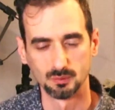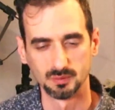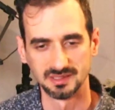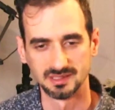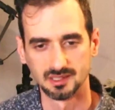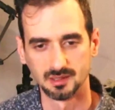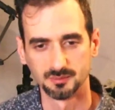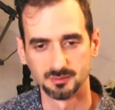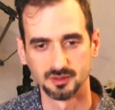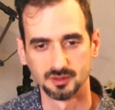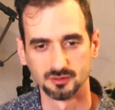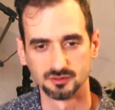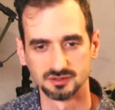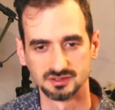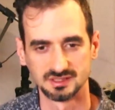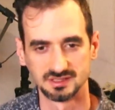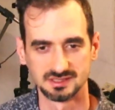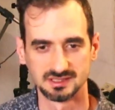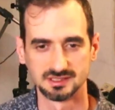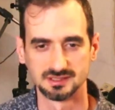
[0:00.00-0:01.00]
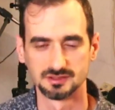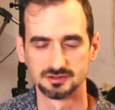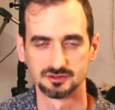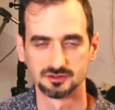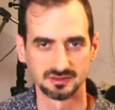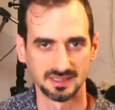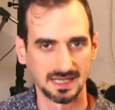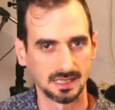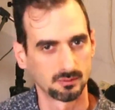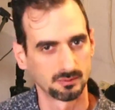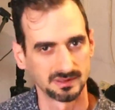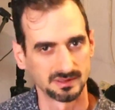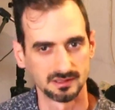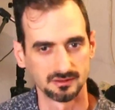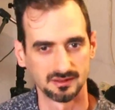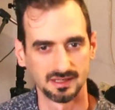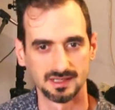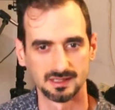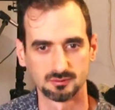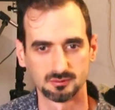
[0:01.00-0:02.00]
we come to those decisions on how we
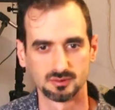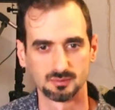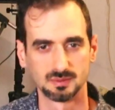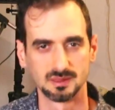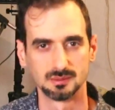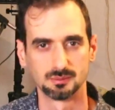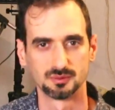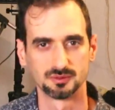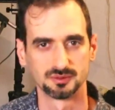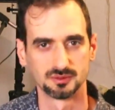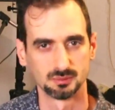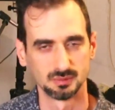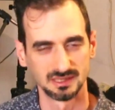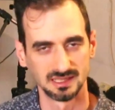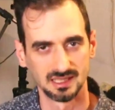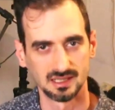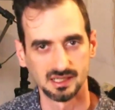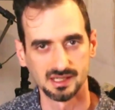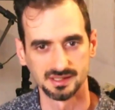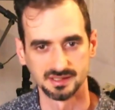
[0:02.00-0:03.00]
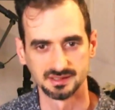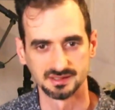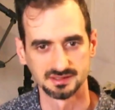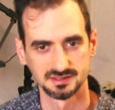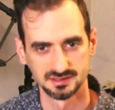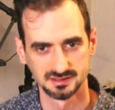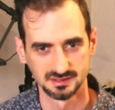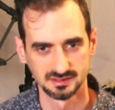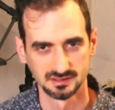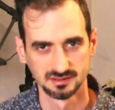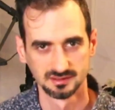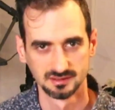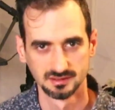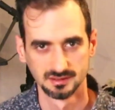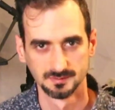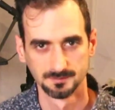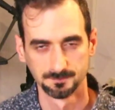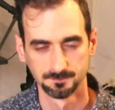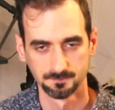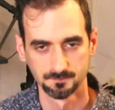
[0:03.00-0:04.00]
interact with people, to be honest.
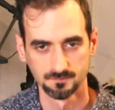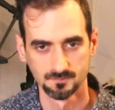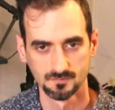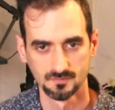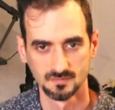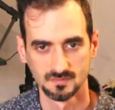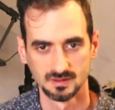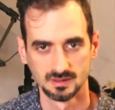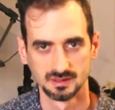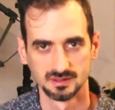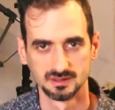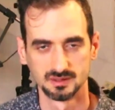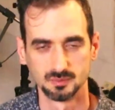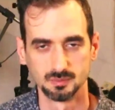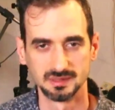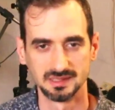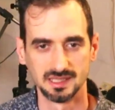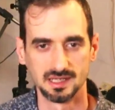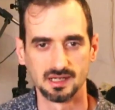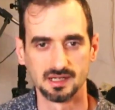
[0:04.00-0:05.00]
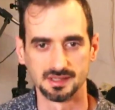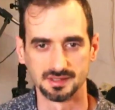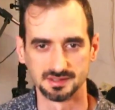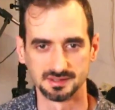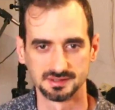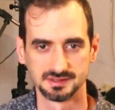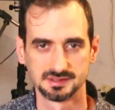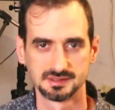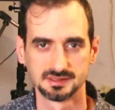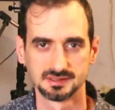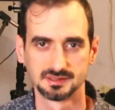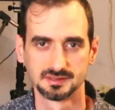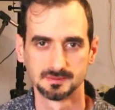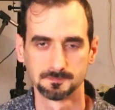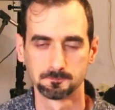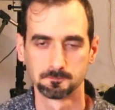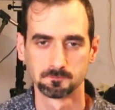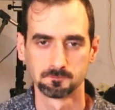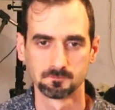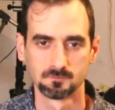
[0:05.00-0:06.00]
To be honest.
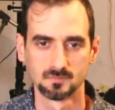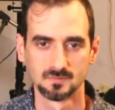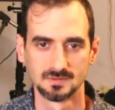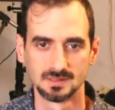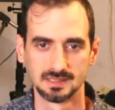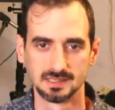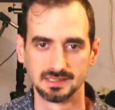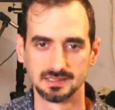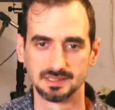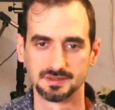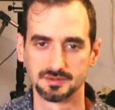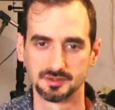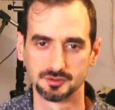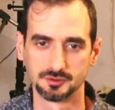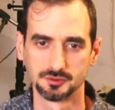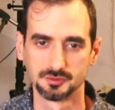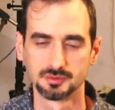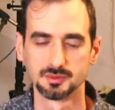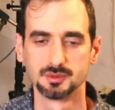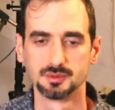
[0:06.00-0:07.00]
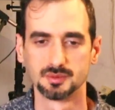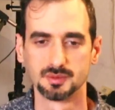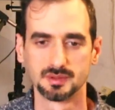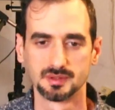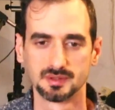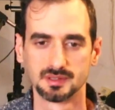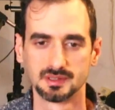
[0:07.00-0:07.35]
And let the truth